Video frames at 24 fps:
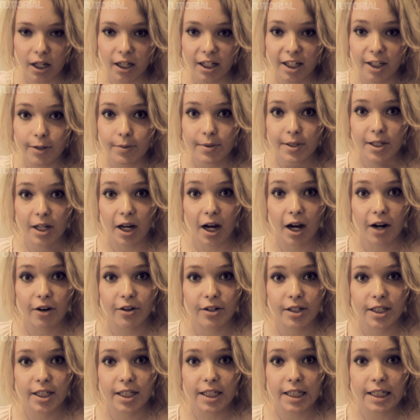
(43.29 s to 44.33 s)
Ellipse
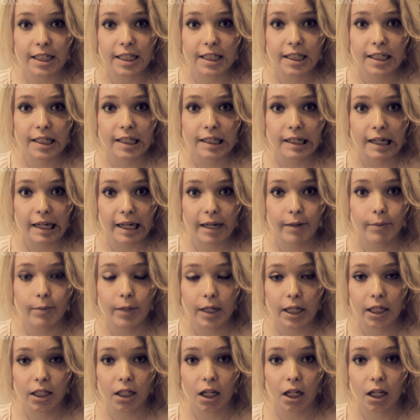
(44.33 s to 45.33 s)
Iris's Eat Me